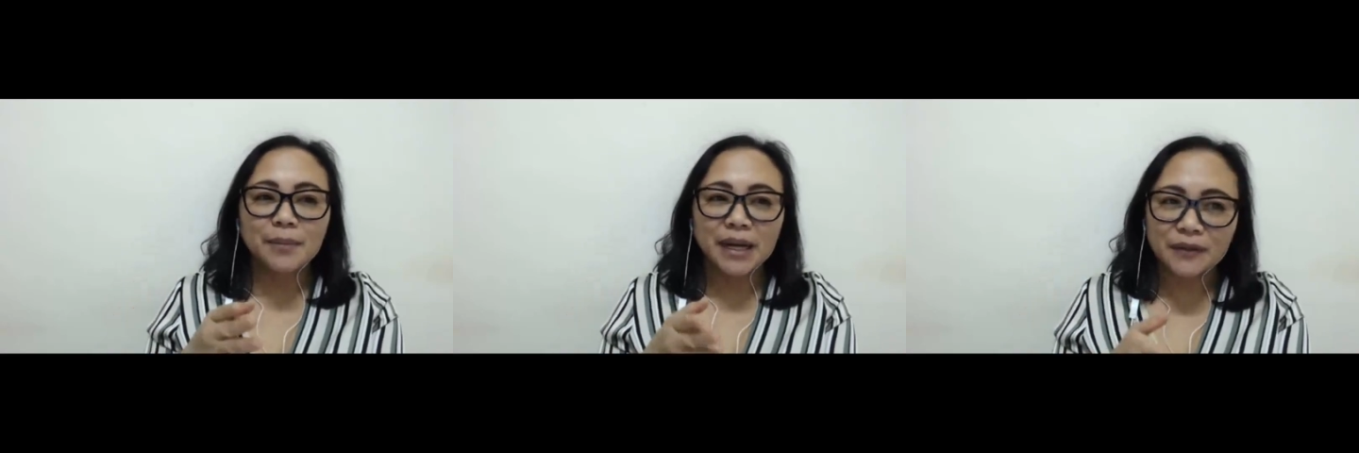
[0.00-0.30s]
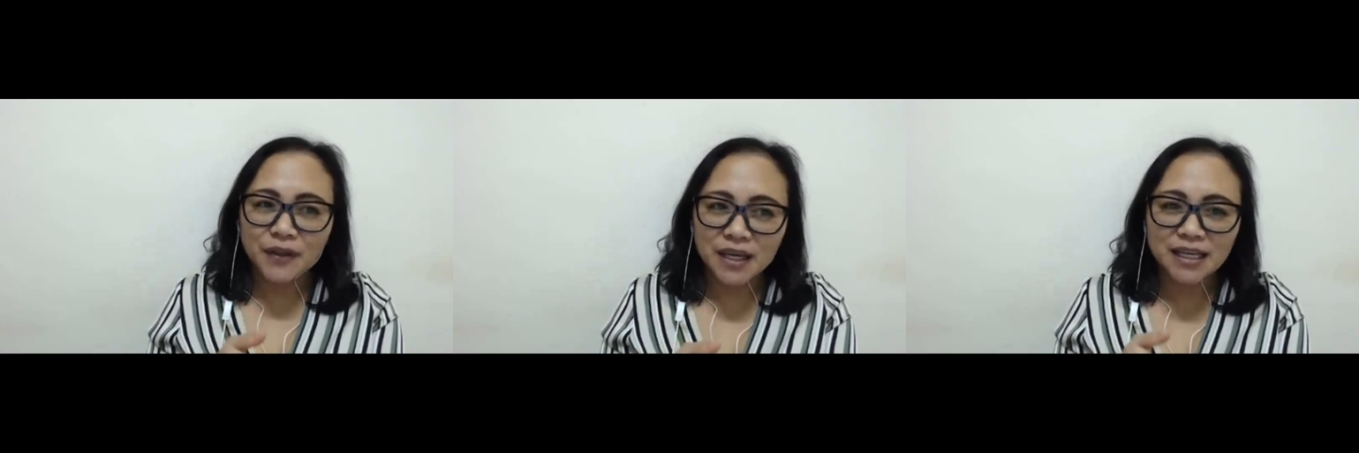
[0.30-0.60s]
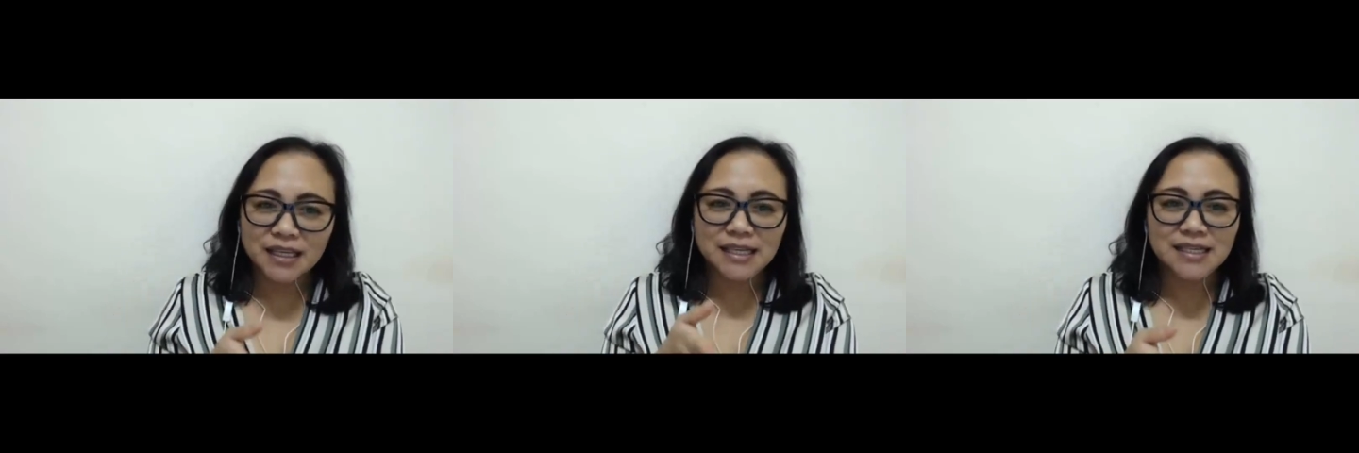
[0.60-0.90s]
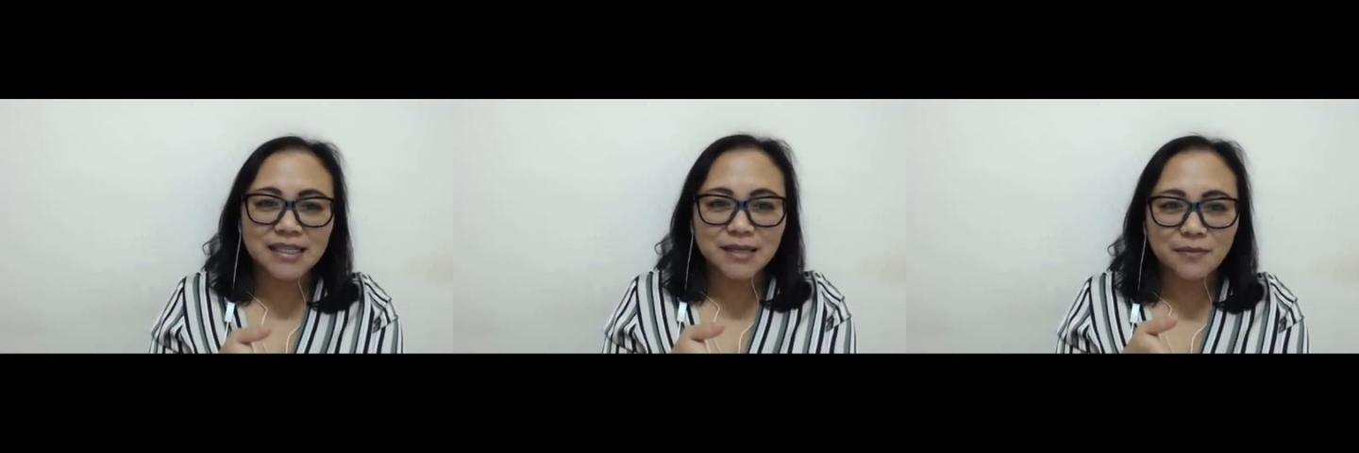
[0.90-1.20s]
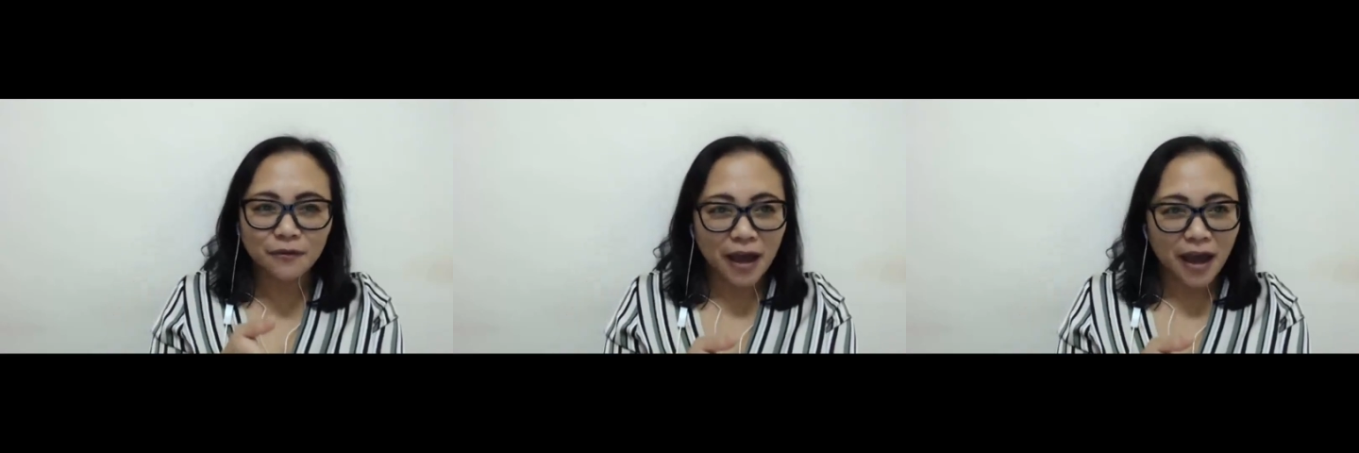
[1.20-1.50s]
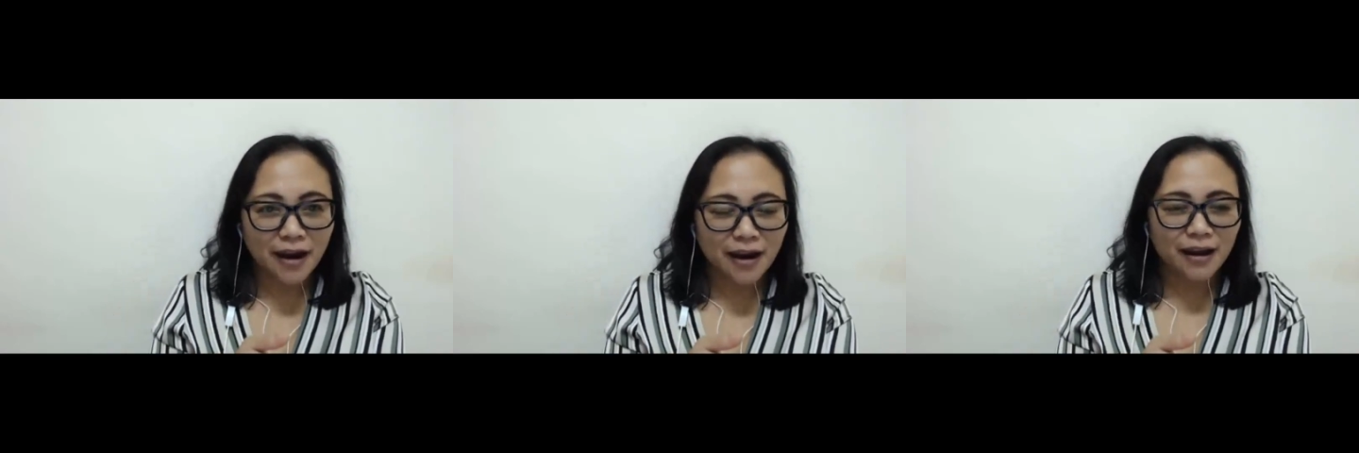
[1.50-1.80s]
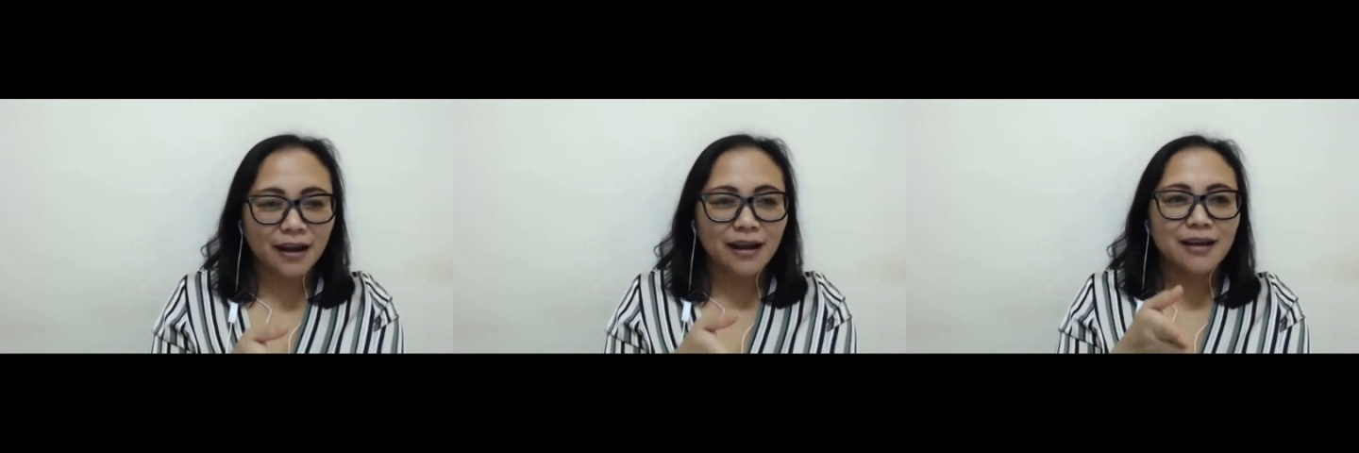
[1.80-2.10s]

But I think it doesn't seem fair